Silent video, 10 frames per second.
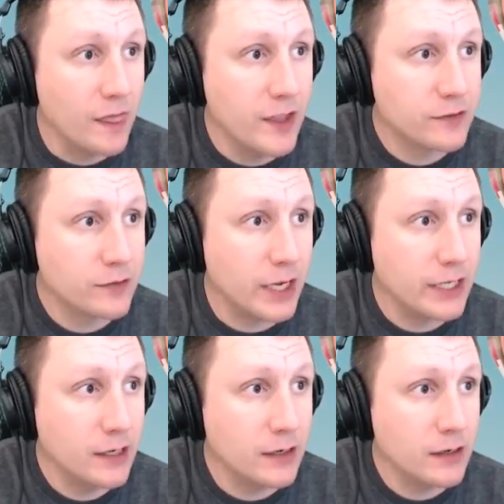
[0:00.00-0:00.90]
This right
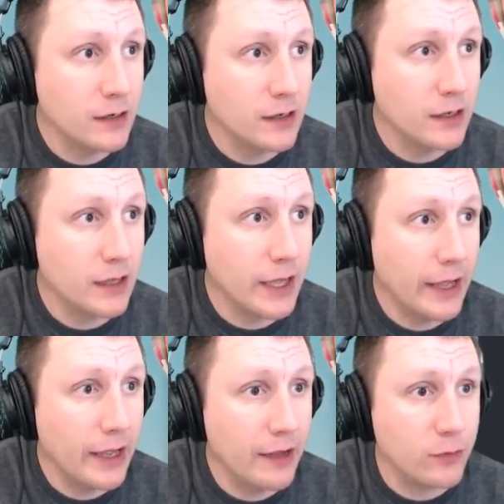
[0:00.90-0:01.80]
here,
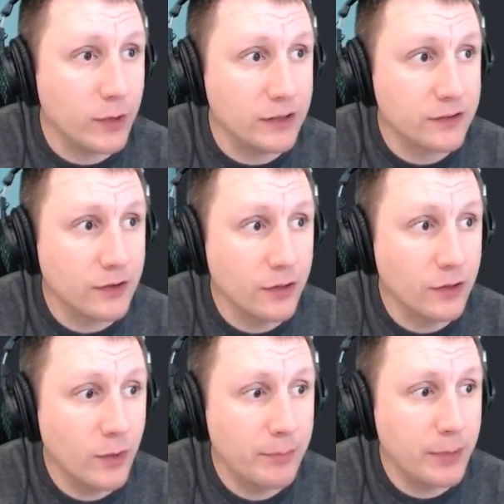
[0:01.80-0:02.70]
if we consult
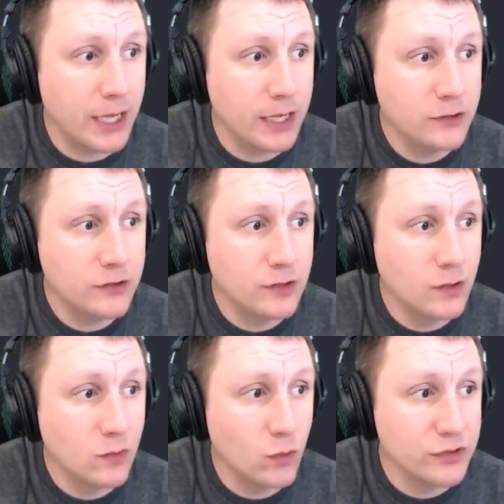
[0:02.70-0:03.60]
the web page,
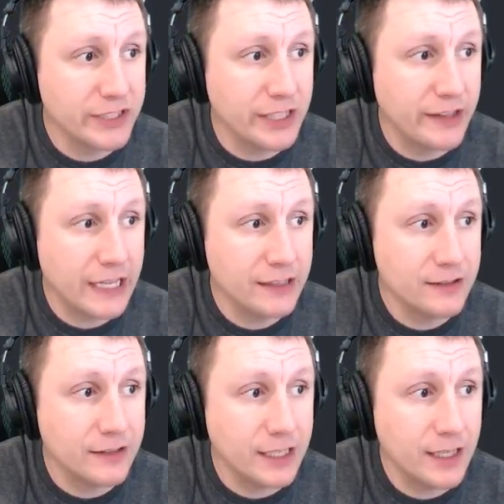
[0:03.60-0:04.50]
we'll see that
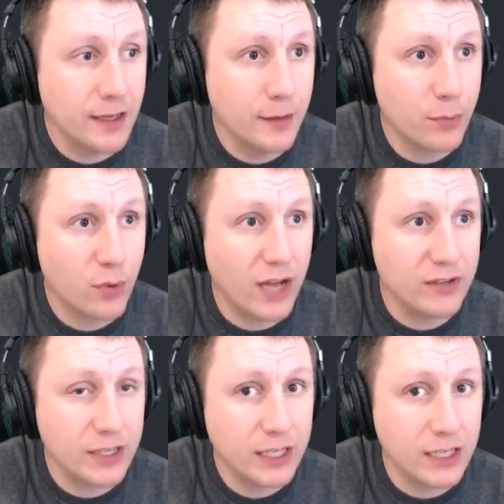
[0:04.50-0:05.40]
is the
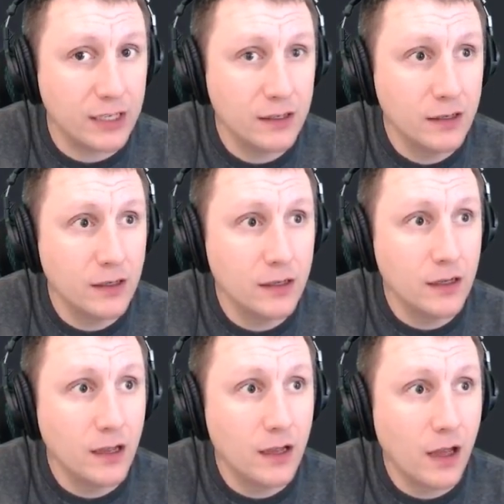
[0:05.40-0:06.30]
private key.
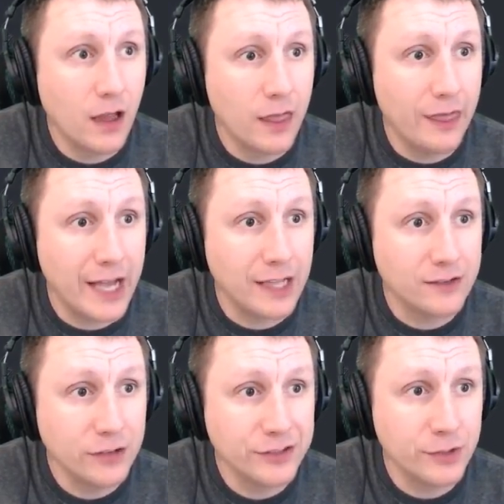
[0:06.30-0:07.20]
That
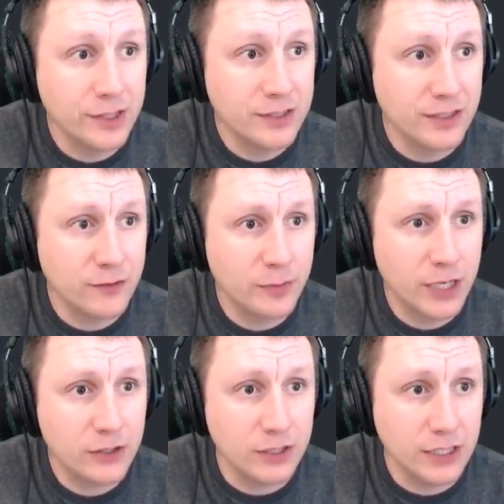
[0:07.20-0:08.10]
is also in this
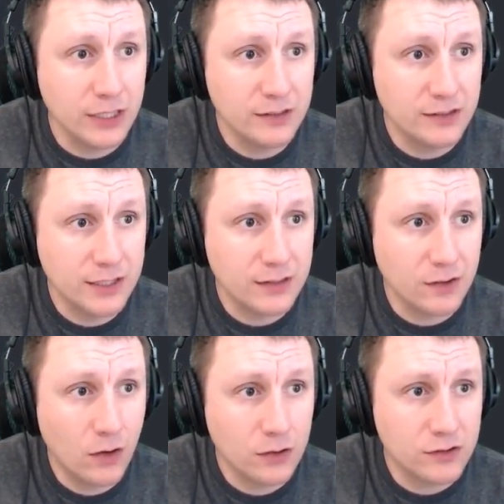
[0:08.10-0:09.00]
information. It is
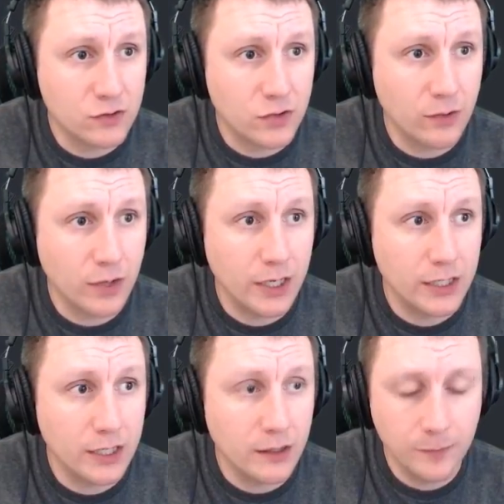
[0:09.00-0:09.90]
this long string right
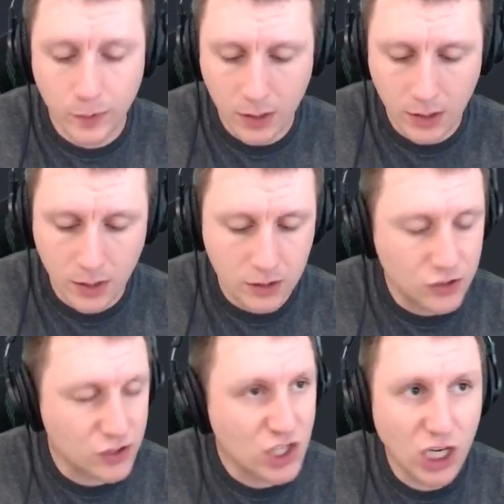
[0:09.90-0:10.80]
here.
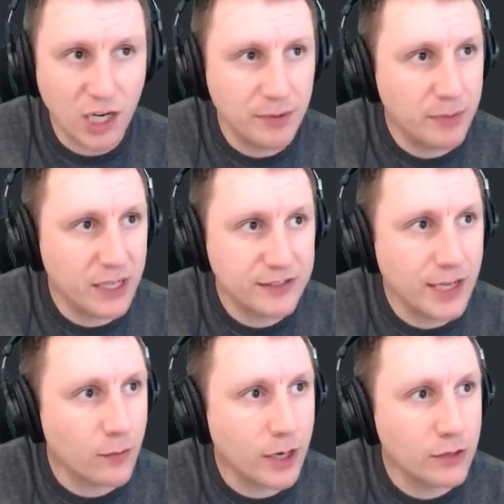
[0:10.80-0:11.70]
Just copy paste
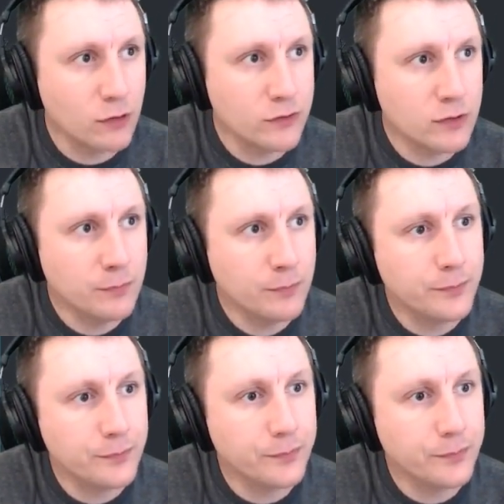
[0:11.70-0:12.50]
that right over.